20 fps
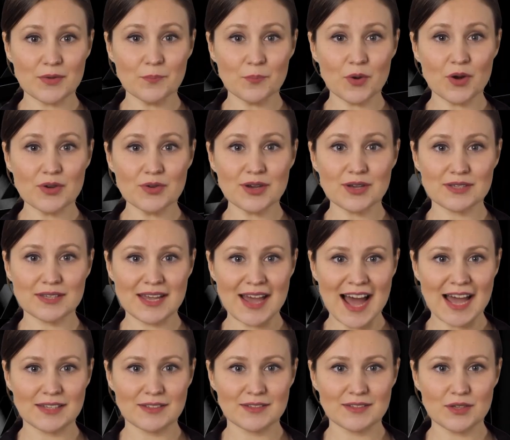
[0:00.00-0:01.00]
product
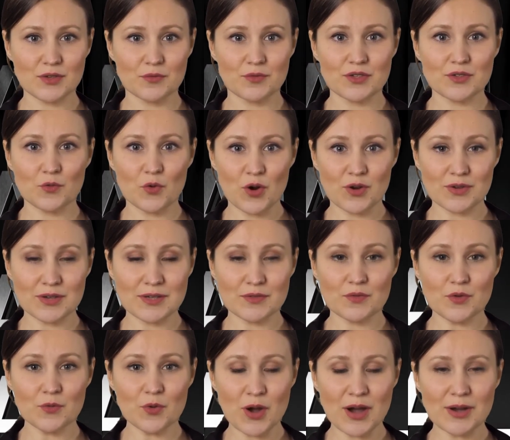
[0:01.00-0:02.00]
and service quality
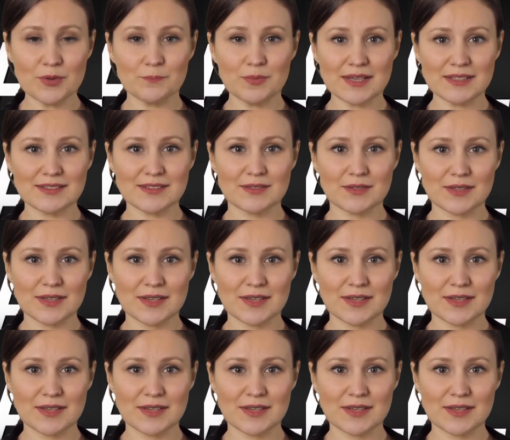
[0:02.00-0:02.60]
requirements,